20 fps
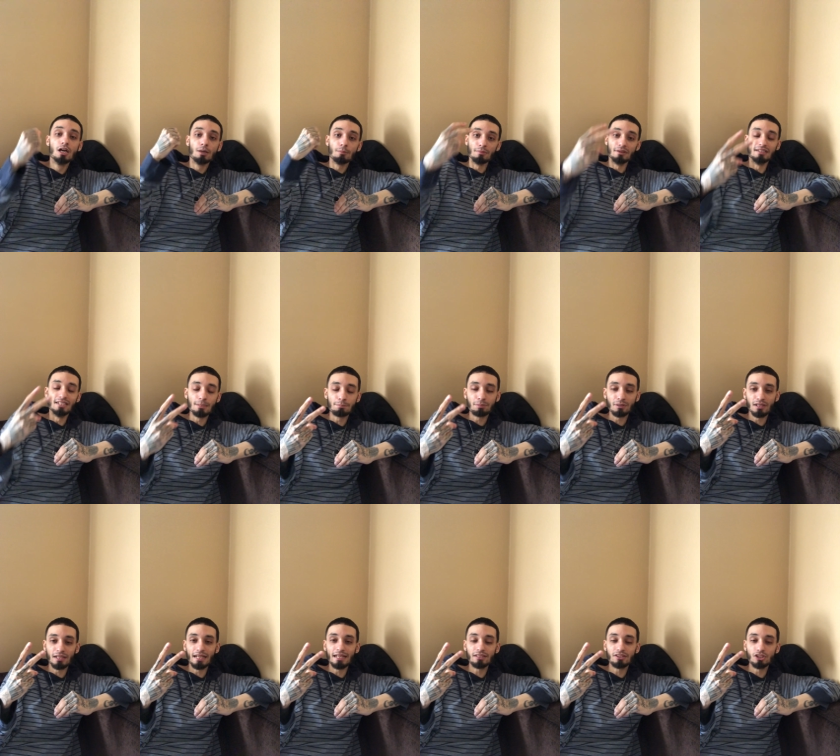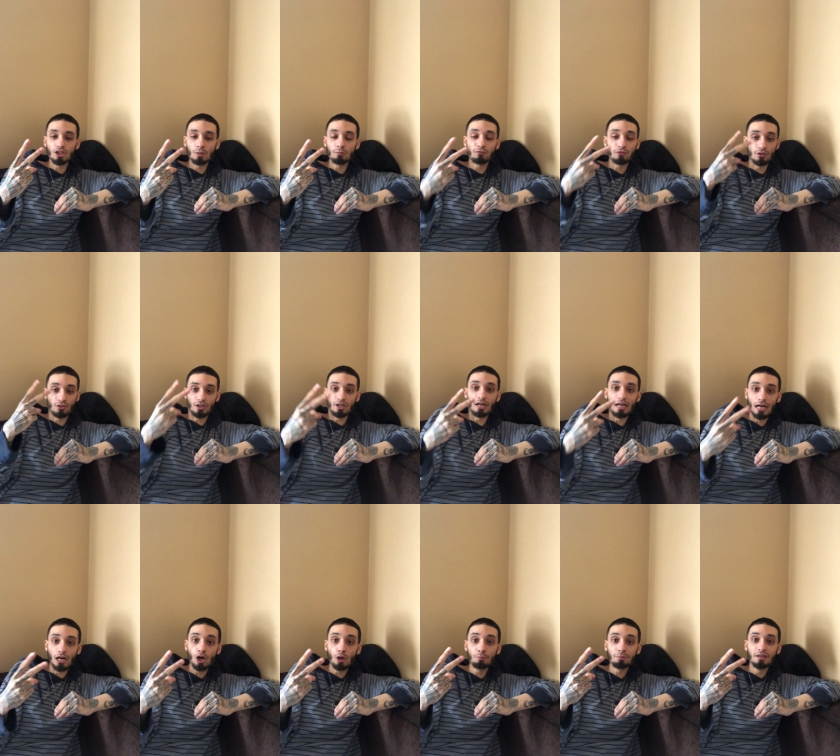manipulate them for their
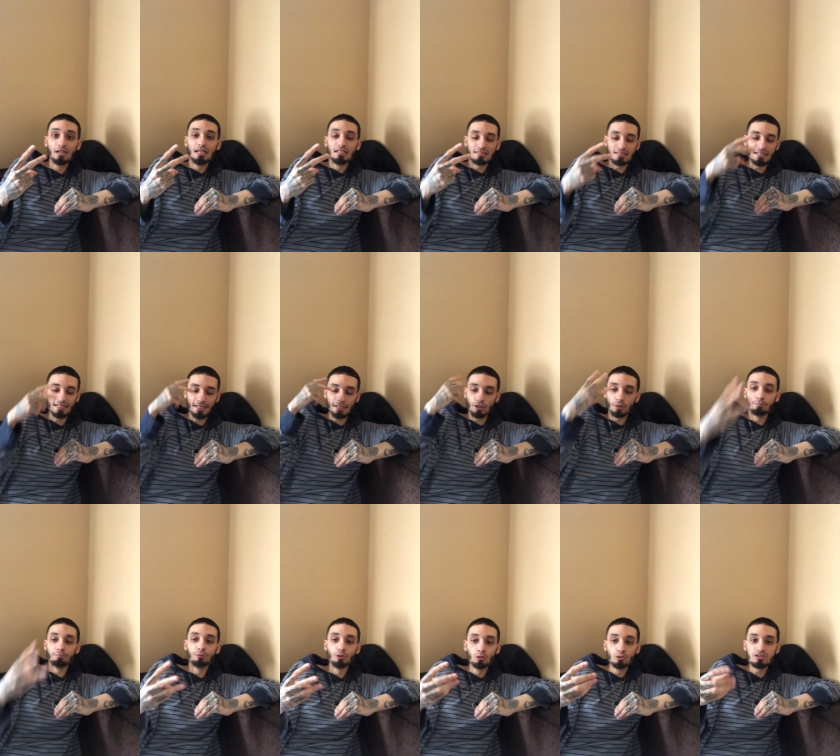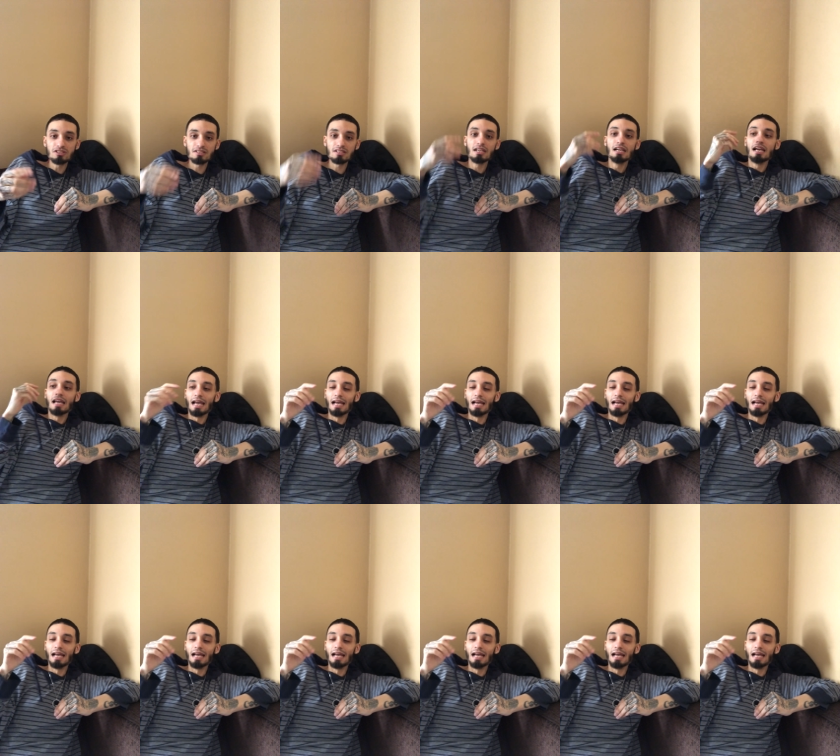help to get a boost,